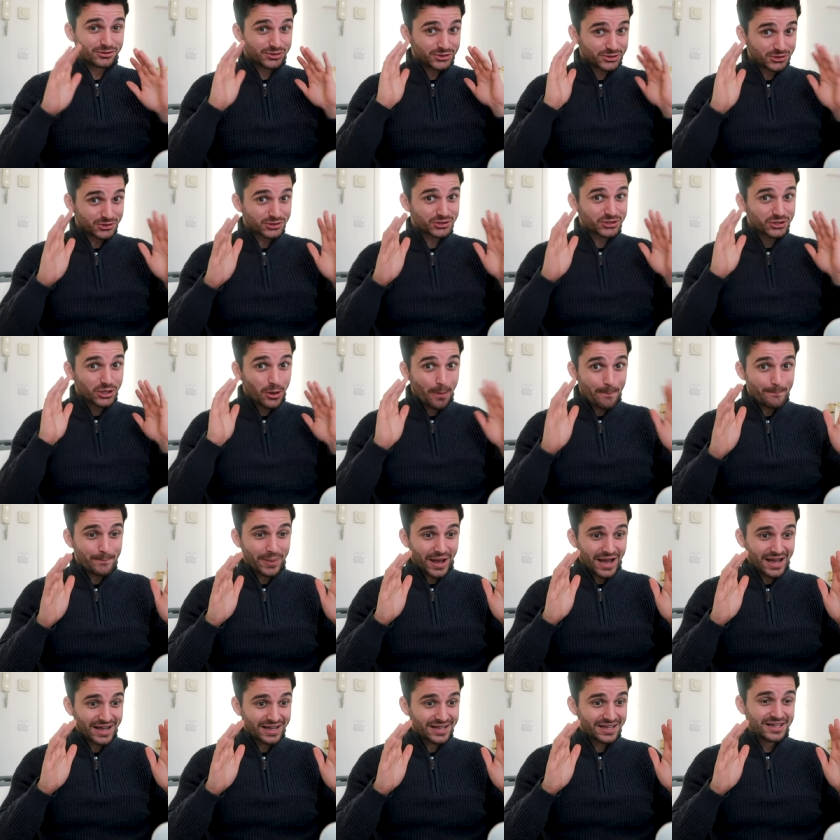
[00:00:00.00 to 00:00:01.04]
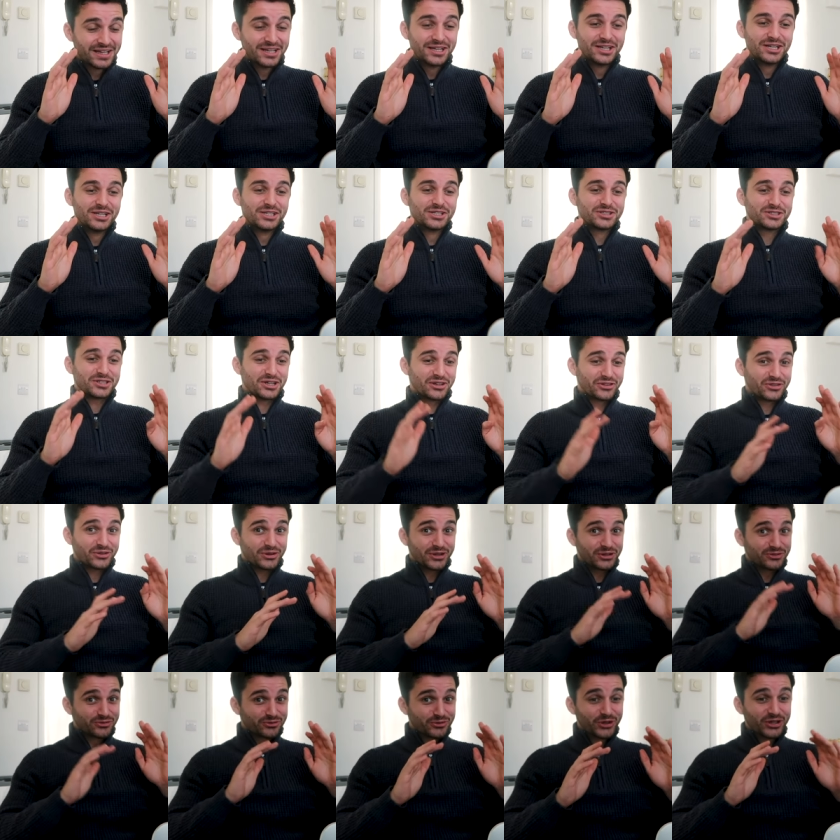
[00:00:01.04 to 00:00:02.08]
my results are back. So I
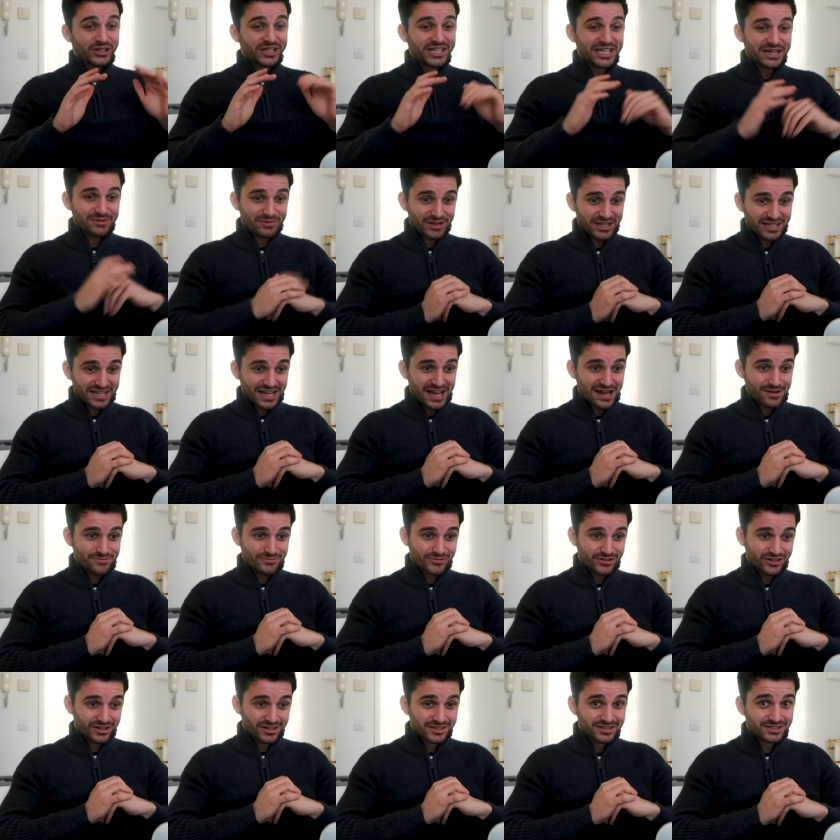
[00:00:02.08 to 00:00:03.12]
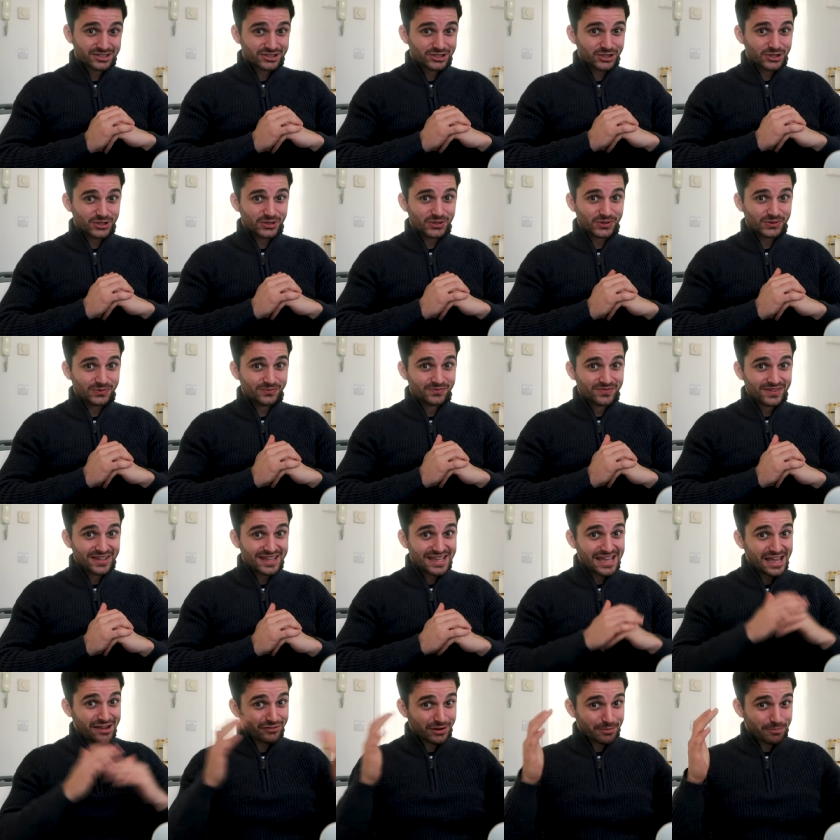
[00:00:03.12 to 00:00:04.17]
thought I'd run and get my camera. So
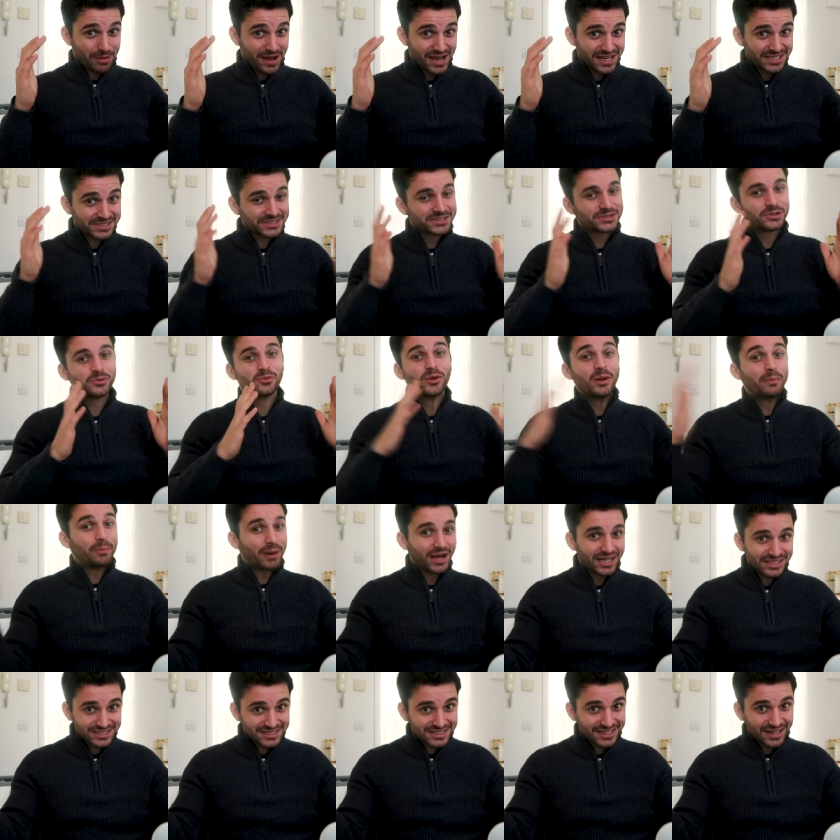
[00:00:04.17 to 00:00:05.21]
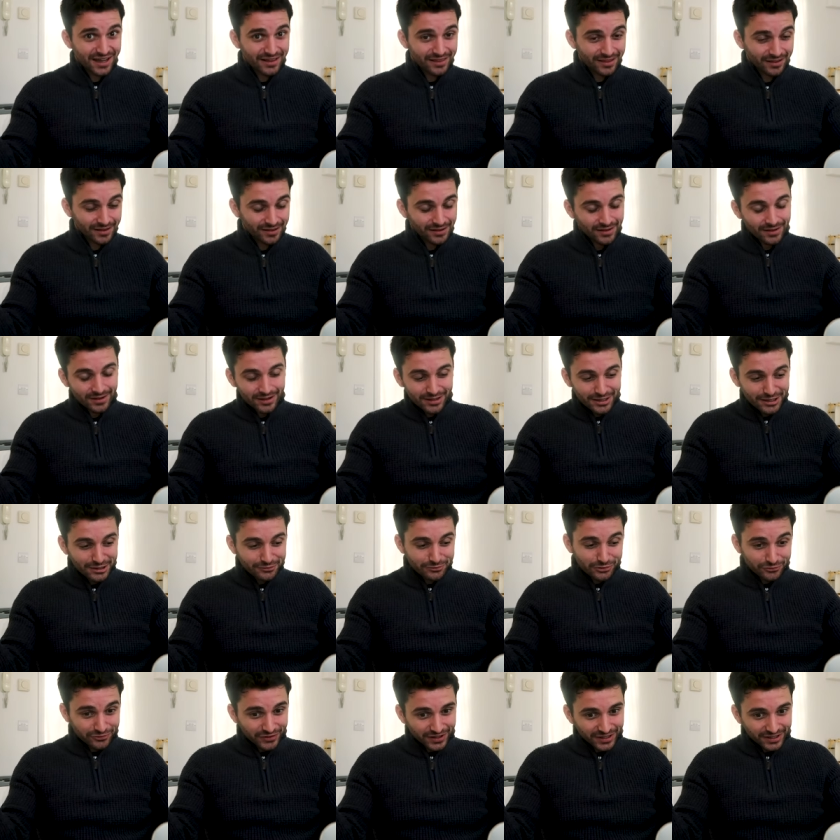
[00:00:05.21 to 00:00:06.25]
if I pass, we pass together.
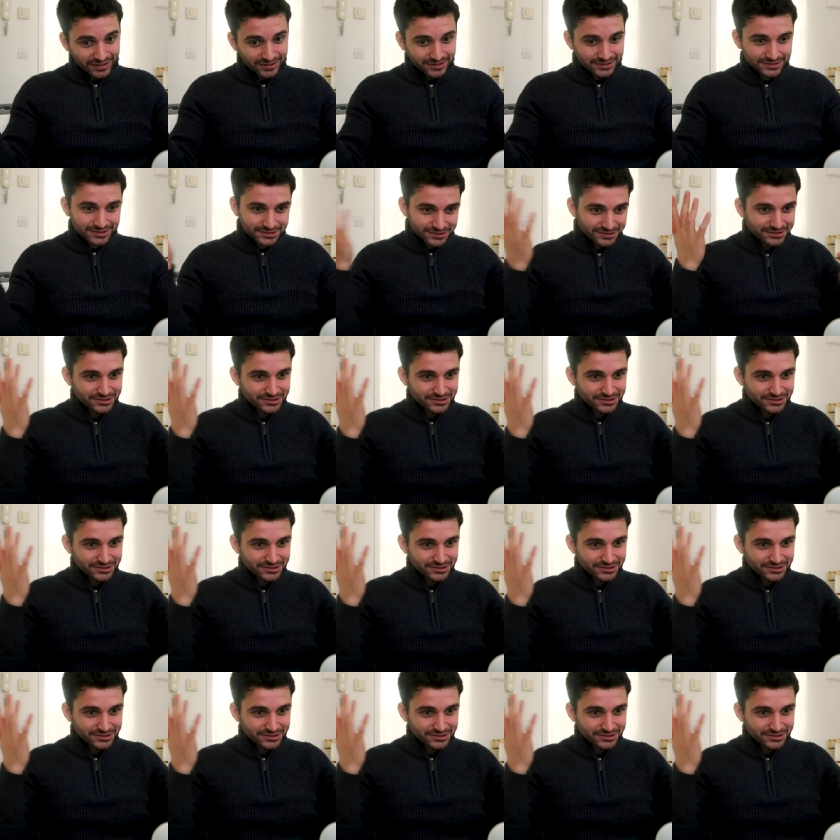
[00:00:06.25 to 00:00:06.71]
If I fail,